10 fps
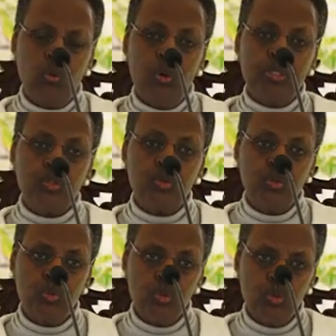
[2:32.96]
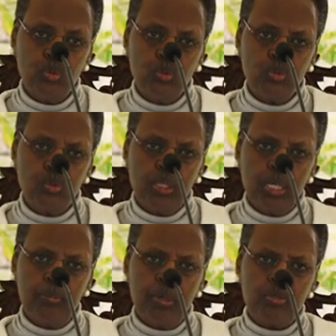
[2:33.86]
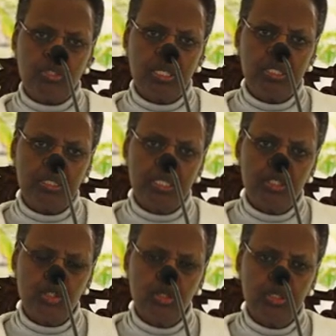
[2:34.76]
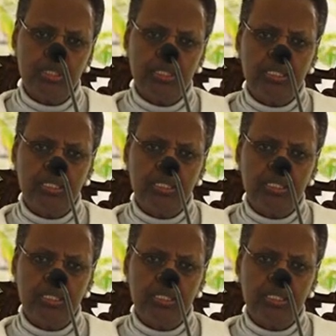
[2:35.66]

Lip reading: what to do about sanitation,